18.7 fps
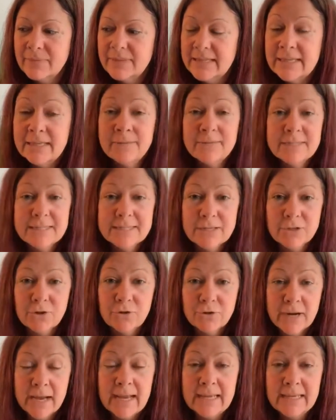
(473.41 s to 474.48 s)
Thieves is a
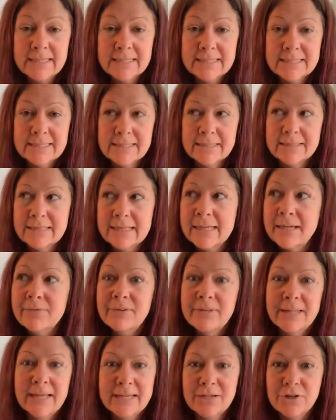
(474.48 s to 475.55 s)
great, think of
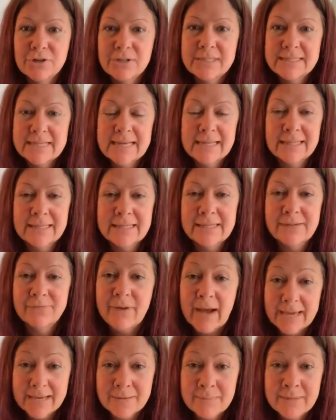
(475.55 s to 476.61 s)
it like your daily
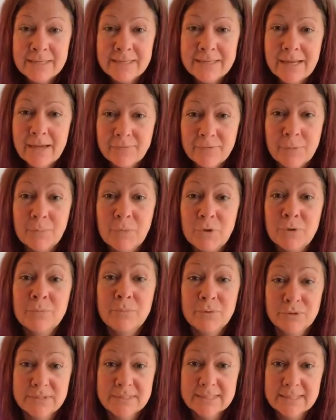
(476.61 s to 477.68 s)
vitamin of immune
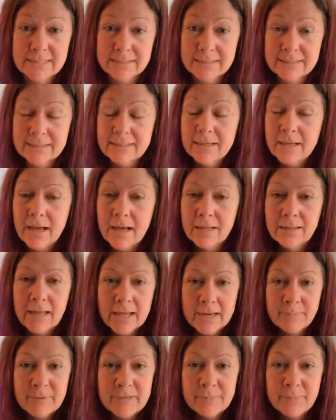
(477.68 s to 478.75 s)
boosting. A
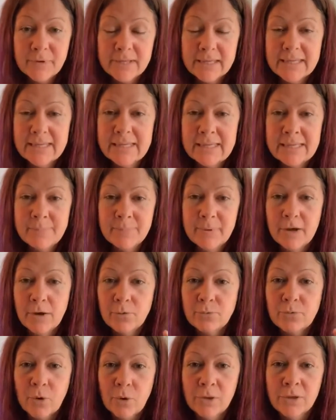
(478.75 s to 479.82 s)
lot of people keep a
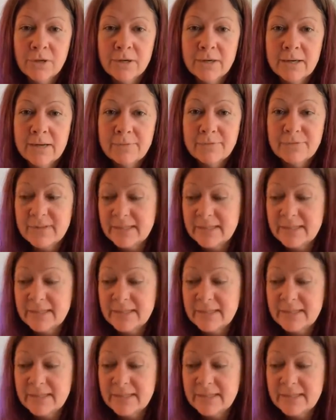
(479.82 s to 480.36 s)
roller of